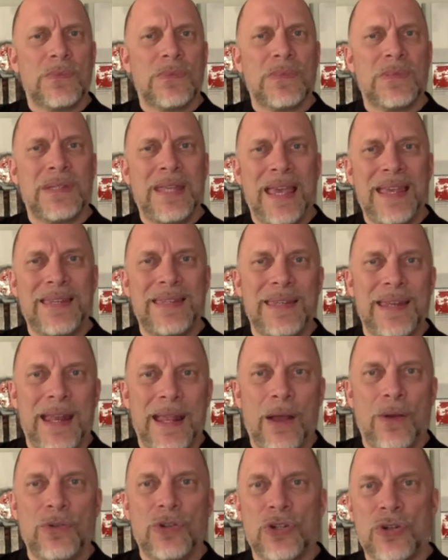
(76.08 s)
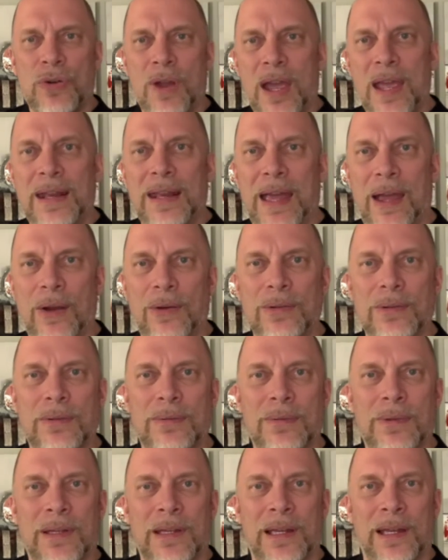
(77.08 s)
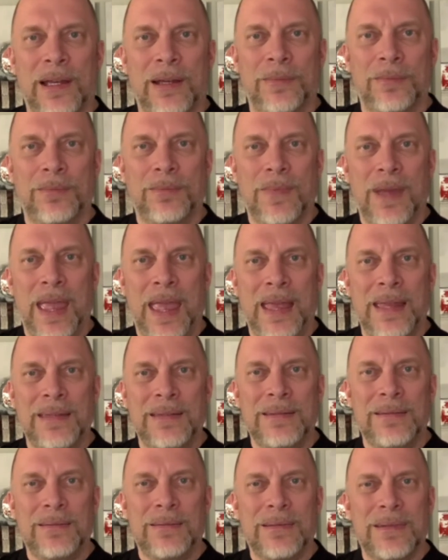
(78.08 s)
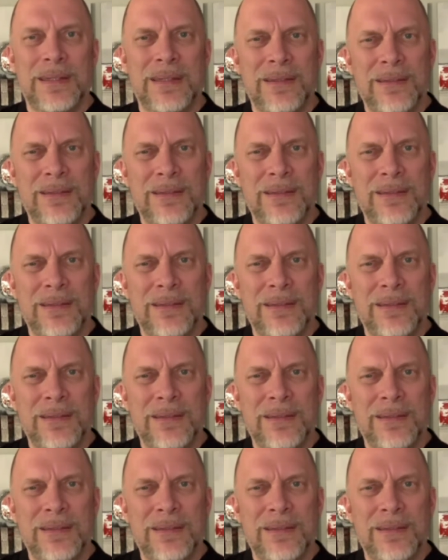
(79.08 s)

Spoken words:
test it out, try it out, and